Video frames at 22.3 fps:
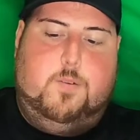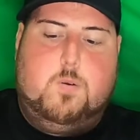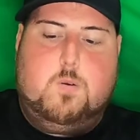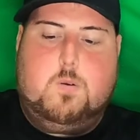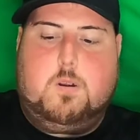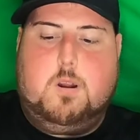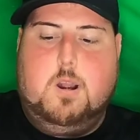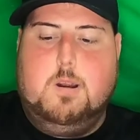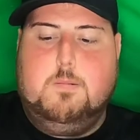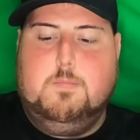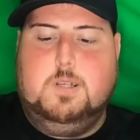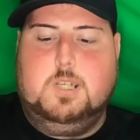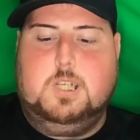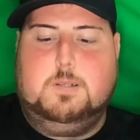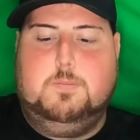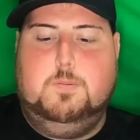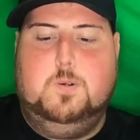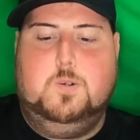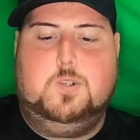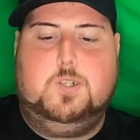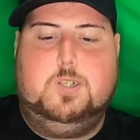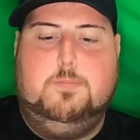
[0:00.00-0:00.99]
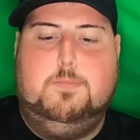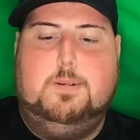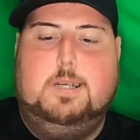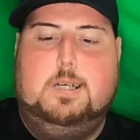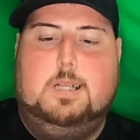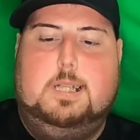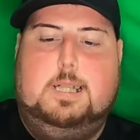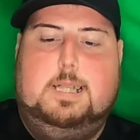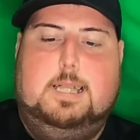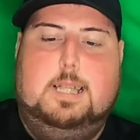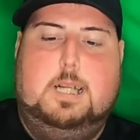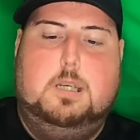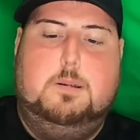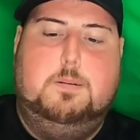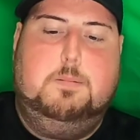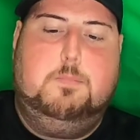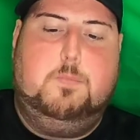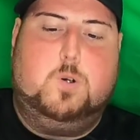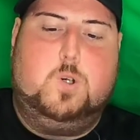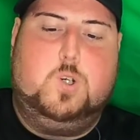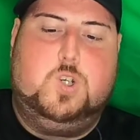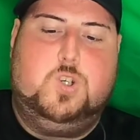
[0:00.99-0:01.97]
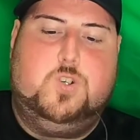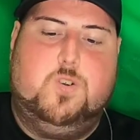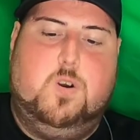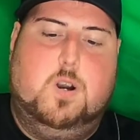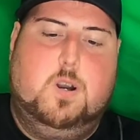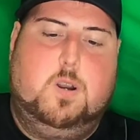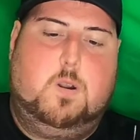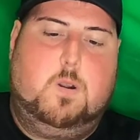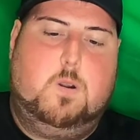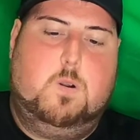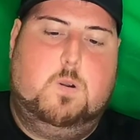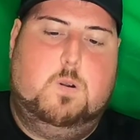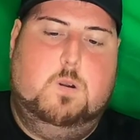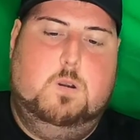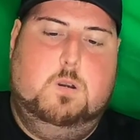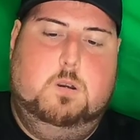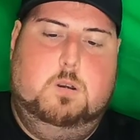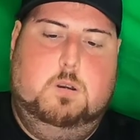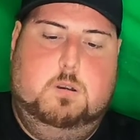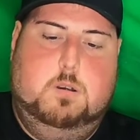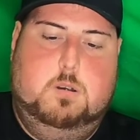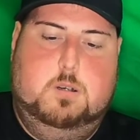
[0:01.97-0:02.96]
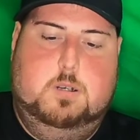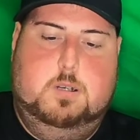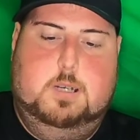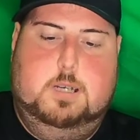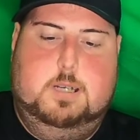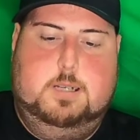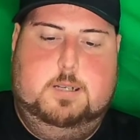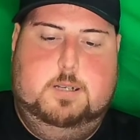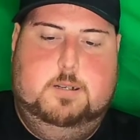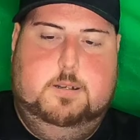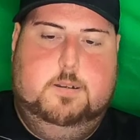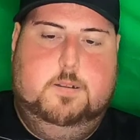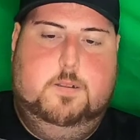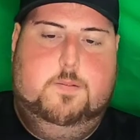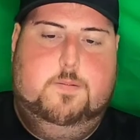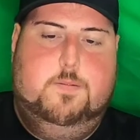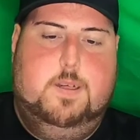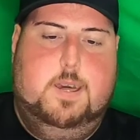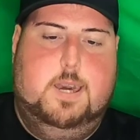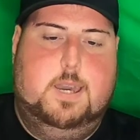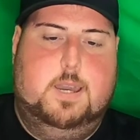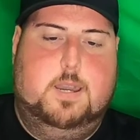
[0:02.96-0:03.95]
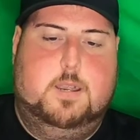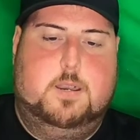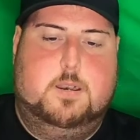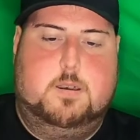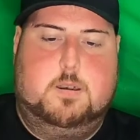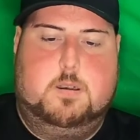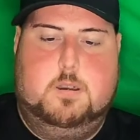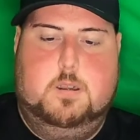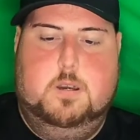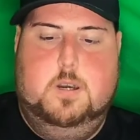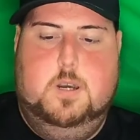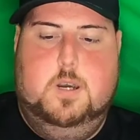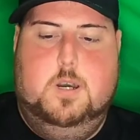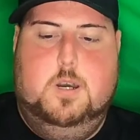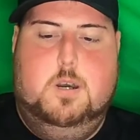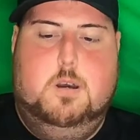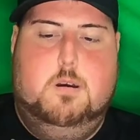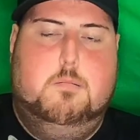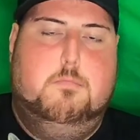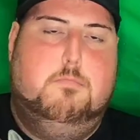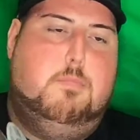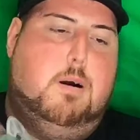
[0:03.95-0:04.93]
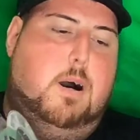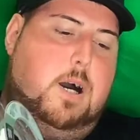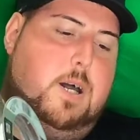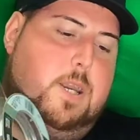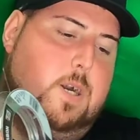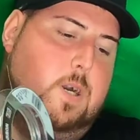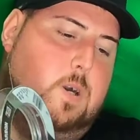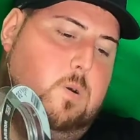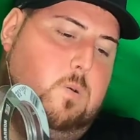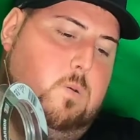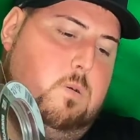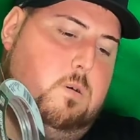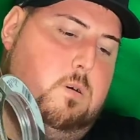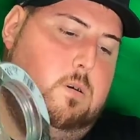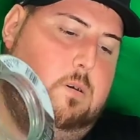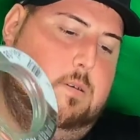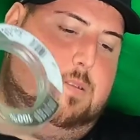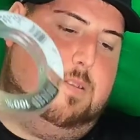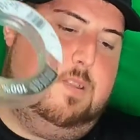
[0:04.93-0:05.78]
fluorocarbon is supposed to be a little bit more stronger than mono.